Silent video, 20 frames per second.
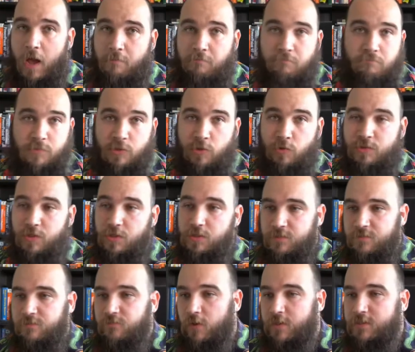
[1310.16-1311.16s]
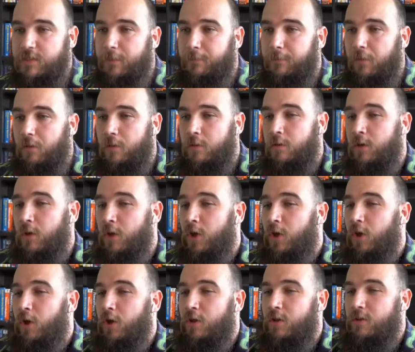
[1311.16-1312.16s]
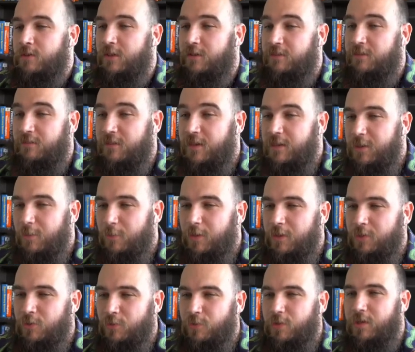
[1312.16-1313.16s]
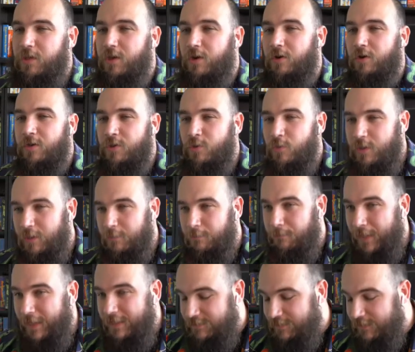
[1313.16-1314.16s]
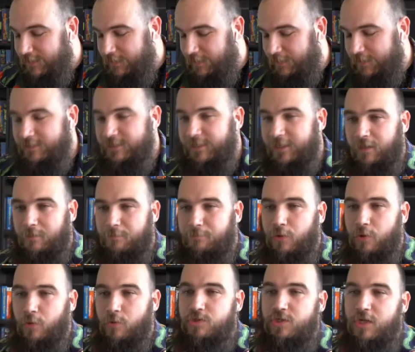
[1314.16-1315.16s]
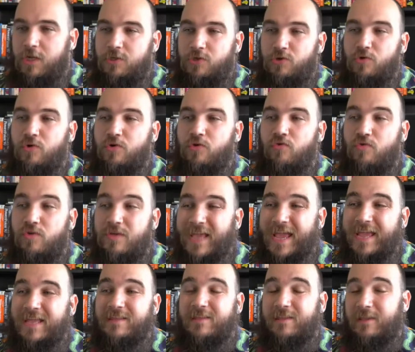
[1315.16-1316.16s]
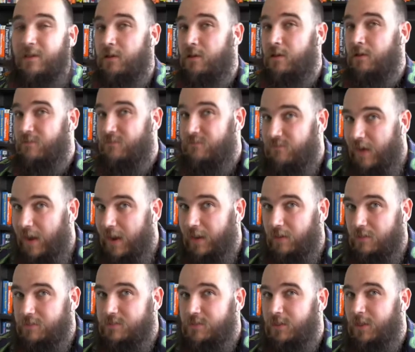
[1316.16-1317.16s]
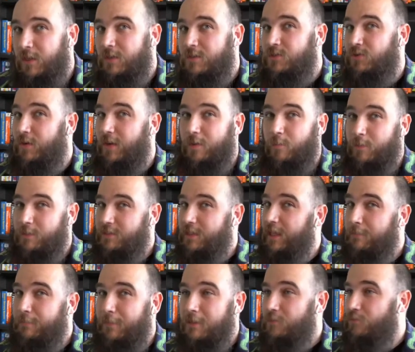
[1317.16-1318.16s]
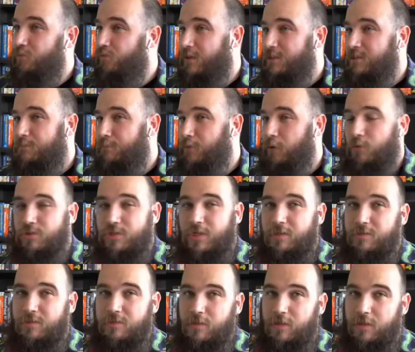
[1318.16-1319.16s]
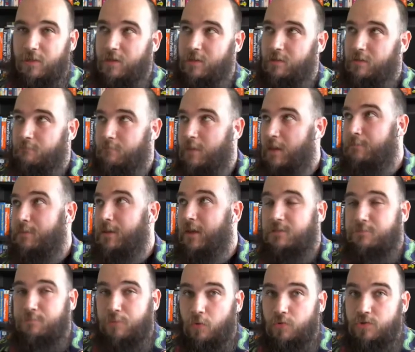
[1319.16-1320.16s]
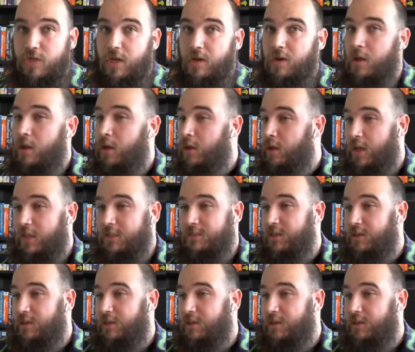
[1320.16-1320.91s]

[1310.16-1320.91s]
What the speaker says: users, for example? The thing you can do here, you can basically tell Progen to create files. So with anybody who runs Progen, npx Progen, it's going to